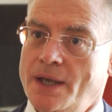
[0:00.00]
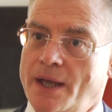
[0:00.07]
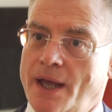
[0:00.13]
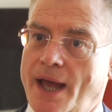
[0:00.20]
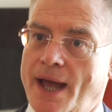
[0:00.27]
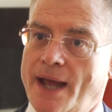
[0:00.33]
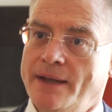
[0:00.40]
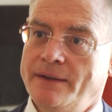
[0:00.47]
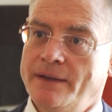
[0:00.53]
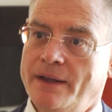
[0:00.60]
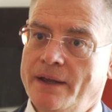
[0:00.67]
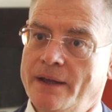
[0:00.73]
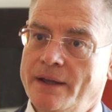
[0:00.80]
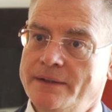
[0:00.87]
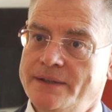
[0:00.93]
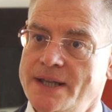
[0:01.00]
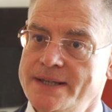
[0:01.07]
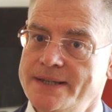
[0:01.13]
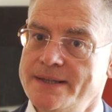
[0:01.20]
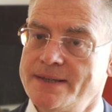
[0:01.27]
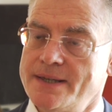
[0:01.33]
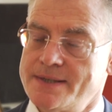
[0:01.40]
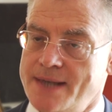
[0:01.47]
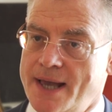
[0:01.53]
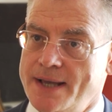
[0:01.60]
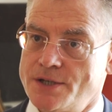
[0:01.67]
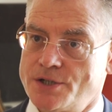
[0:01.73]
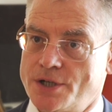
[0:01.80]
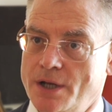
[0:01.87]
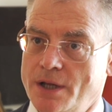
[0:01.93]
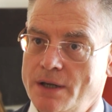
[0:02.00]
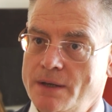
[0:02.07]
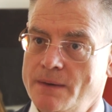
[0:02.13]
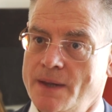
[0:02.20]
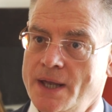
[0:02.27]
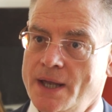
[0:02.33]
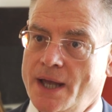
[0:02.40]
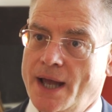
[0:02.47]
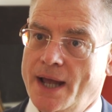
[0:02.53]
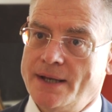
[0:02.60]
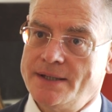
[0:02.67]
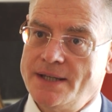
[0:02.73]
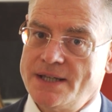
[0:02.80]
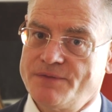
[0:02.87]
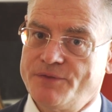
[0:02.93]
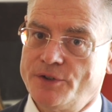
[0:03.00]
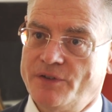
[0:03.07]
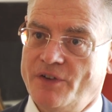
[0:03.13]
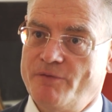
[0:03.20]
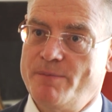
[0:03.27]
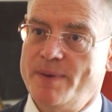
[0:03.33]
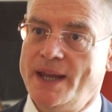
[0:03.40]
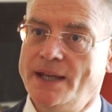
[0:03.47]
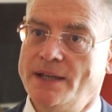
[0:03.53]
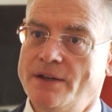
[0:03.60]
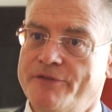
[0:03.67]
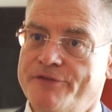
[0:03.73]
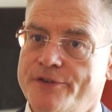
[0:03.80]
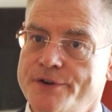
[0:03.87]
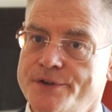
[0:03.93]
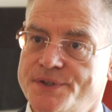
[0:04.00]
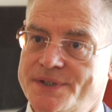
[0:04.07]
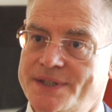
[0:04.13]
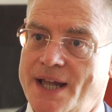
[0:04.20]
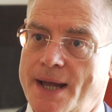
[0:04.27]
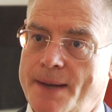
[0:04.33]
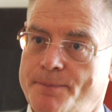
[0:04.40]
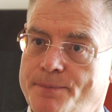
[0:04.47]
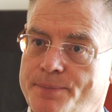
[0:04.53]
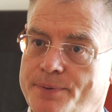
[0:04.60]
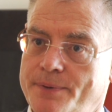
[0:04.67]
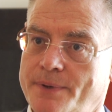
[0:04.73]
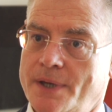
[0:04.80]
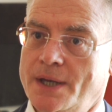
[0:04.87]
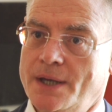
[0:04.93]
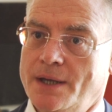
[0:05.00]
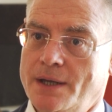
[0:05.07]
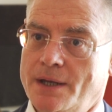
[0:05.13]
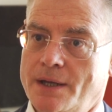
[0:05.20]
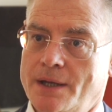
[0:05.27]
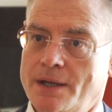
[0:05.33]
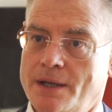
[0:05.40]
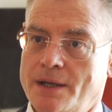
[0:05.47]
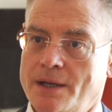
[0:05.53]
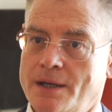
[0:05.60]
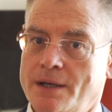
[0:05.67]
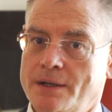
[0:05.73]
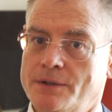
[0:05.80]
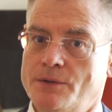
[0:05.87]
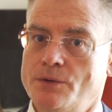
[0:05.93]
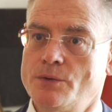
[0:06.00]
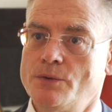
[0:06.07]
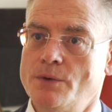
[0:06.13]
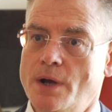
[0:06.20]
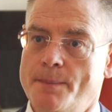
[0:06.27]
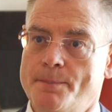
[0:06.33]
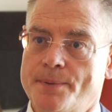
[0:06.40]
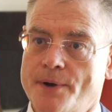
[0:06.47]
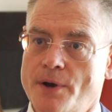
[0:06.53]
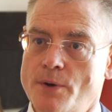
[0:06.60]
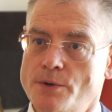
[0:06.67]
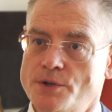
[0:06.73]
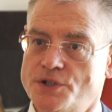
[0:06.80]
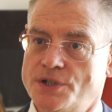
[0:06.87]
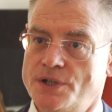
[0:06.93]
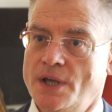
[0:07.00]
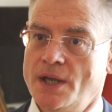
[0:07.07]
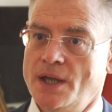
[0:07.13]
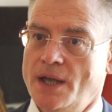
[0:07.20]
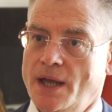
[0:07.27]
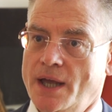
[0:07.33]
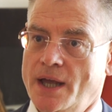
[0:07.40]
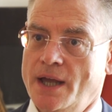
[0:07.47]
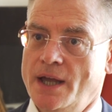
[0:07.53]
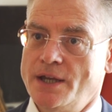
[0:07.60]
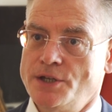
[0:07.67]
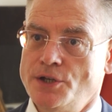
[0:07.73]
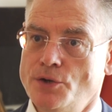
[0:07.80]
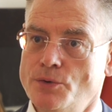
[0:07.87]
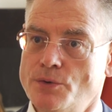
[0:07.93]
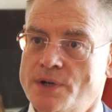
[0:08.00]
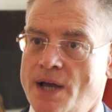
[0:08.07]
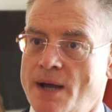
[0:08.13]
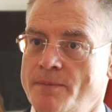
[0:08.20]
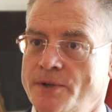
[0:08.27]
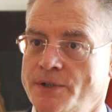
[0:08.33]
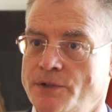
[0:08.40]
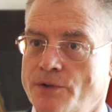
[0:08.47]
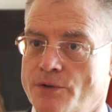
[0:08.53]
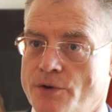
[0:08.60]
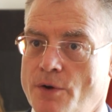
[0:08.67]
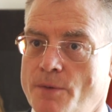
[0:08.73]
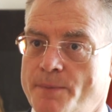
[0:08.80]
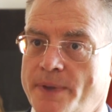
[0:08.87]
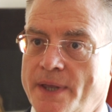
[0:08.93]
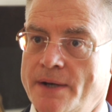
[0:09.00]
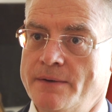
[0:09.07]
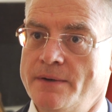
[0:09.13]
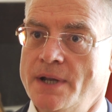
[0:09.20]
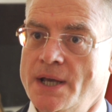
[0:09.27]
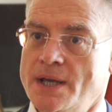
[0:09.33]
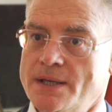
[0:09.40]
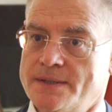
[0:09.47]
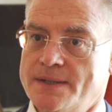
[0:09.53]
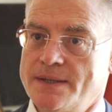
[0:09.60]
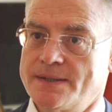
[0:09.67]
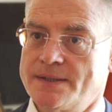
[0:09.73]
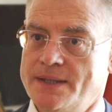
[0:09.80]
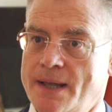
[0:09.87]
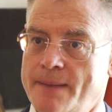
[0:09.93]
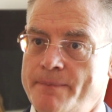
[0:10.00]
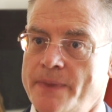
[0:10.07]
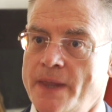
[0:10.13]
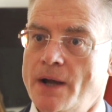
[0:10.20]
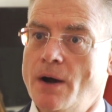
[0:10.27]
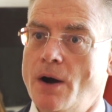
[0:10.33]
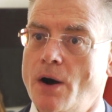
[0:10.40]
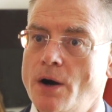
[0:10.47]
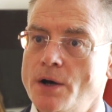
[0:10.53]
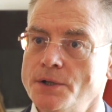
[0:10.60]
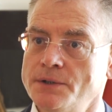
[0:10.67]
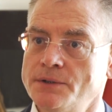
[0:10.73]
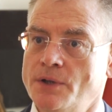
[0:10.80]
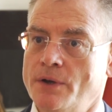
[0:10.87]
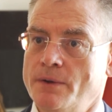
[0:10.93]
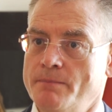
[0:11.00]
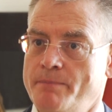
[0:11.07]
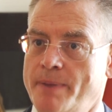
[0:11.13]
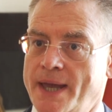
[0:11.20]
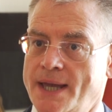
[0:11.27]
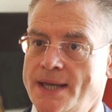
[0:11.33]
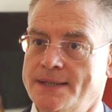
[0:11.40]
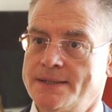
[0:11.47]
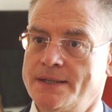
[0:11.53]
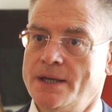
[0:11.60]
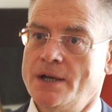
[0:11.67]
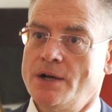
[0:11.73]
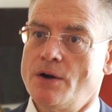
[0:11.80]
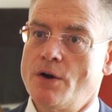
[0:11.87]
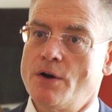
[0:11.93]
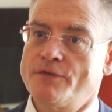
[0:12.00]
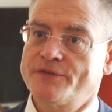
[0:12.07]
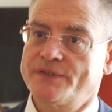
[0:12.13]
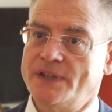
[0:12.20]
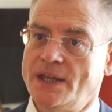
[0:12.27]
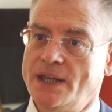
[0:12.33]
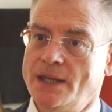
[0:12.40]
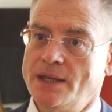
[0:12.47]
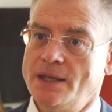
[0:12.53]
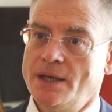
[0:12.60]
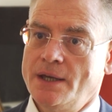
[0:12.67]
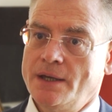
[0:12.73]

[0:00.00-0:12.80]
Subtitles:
And this is essential, and this would have been the first step to approach a new common European system on the base of the